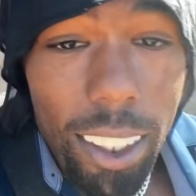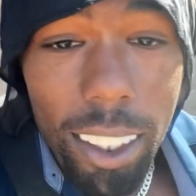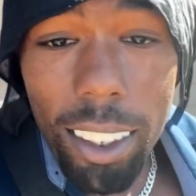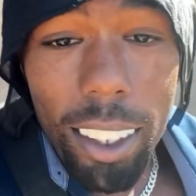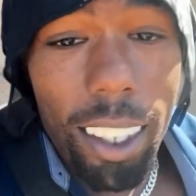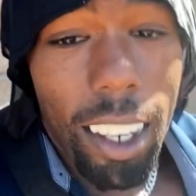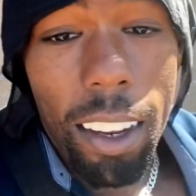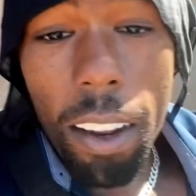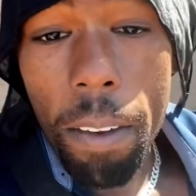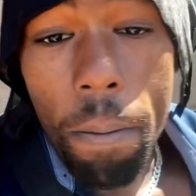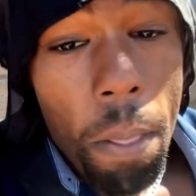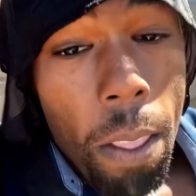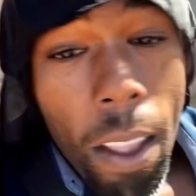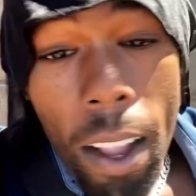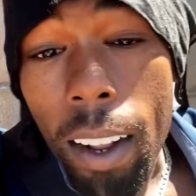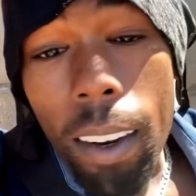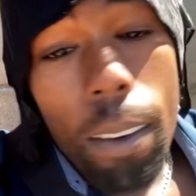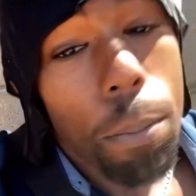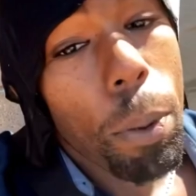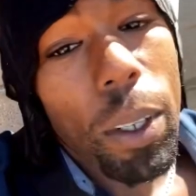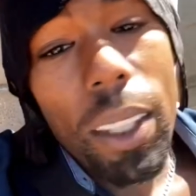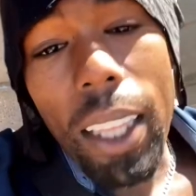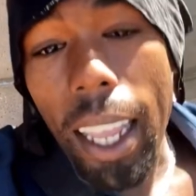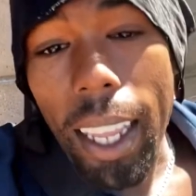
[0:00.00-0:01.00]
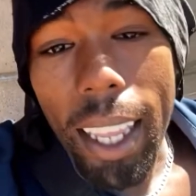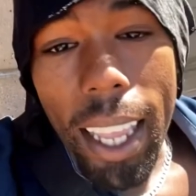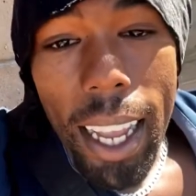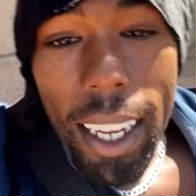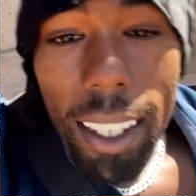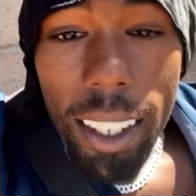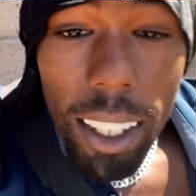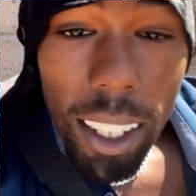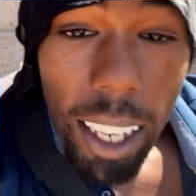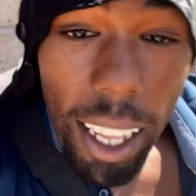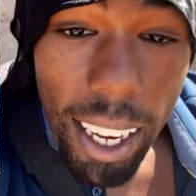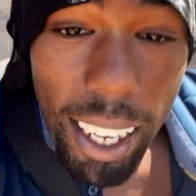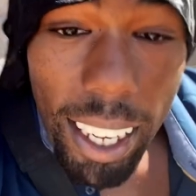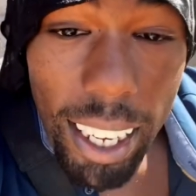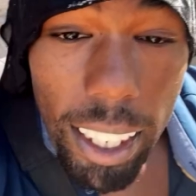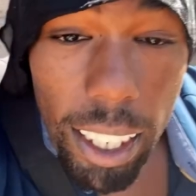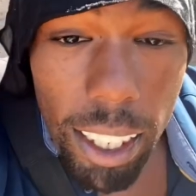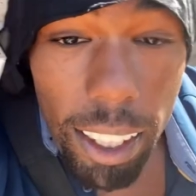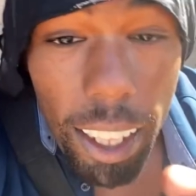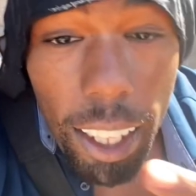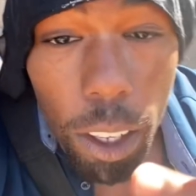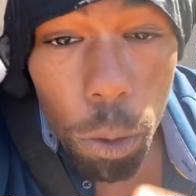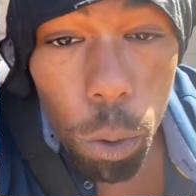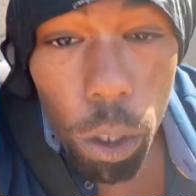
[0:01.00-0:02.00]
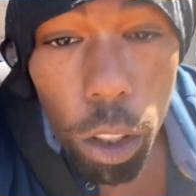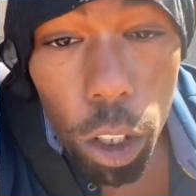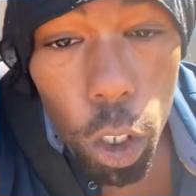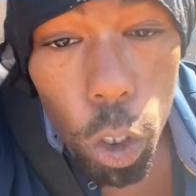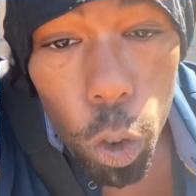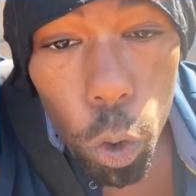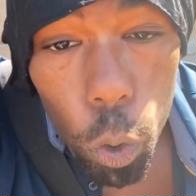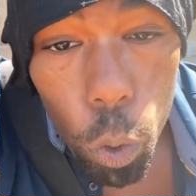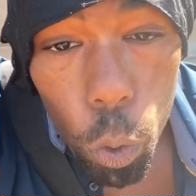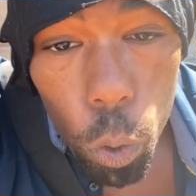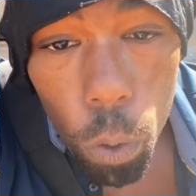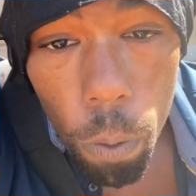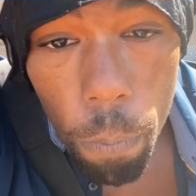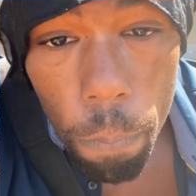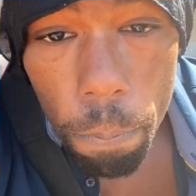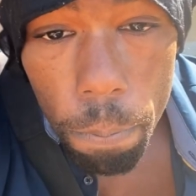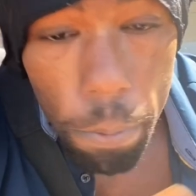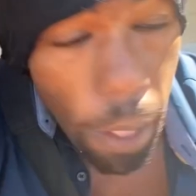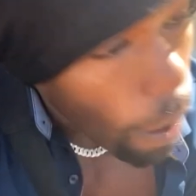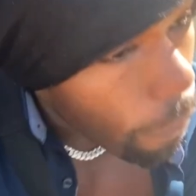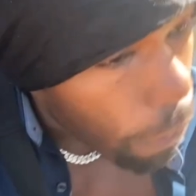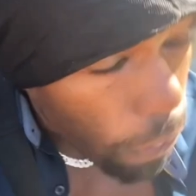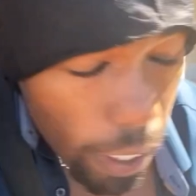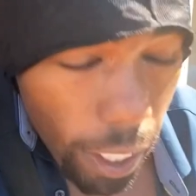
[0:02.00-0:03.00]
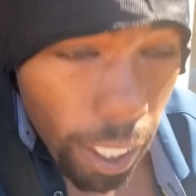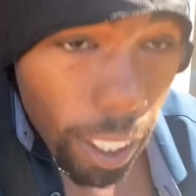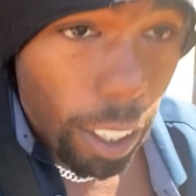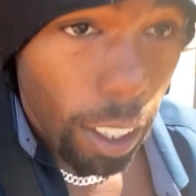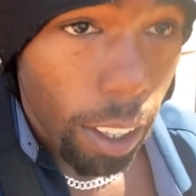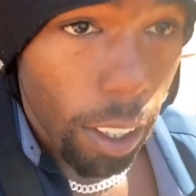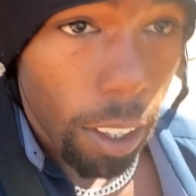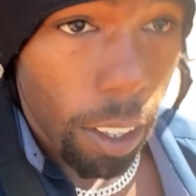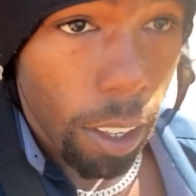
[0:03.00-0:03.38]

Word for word: just, but they can't delay anything with you. Nothing.